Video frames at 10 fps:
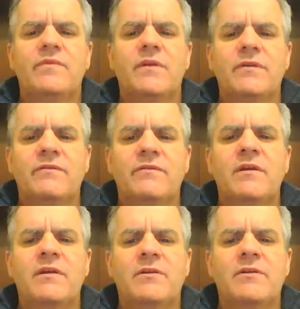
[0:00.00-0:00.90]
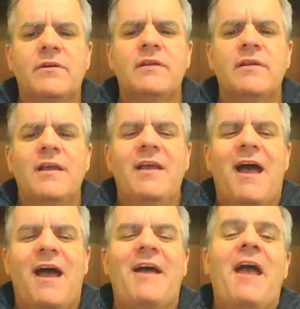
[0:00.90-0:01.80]
Very, very good.
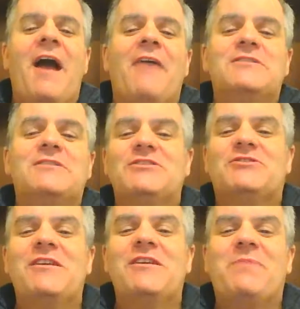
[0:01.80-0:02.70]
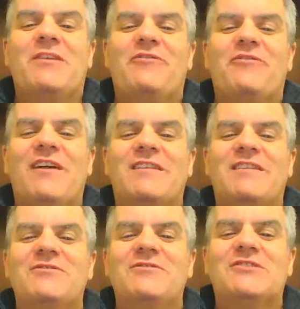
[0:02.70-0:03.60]
I was intrigued by the fact that
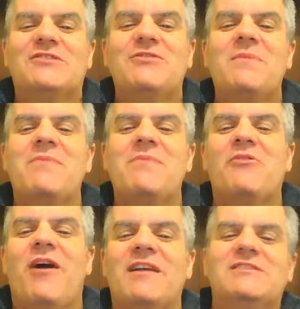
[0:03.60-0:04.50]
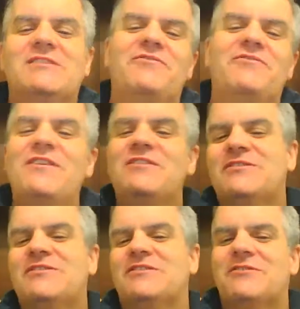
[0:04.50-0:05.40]
you said you memorized
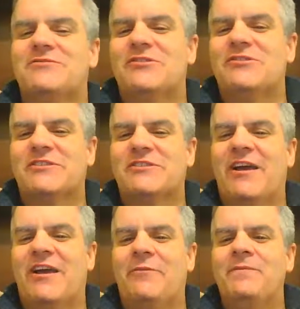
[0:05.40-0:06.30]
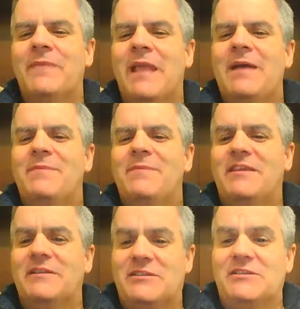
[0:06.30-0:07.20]
Ephesians those years ago, but
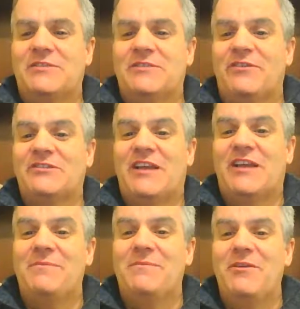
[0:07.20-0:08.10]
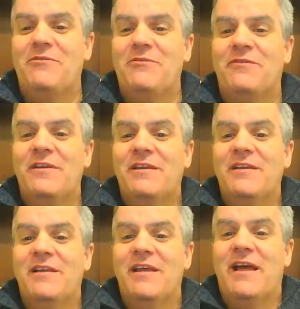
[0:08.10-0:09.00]
this is the first time you've
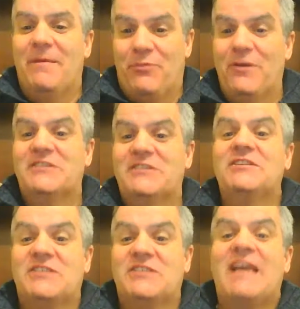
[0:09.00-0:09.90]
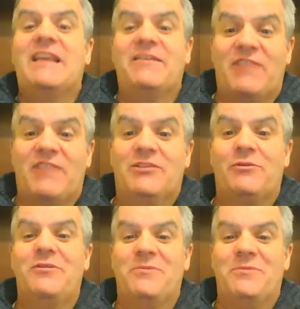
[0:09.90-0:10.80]
preached consecutively through
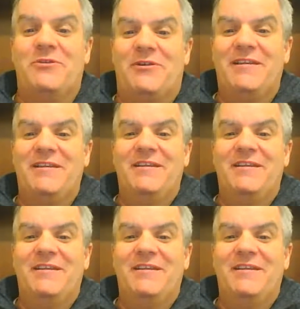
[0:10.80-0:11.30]
the book.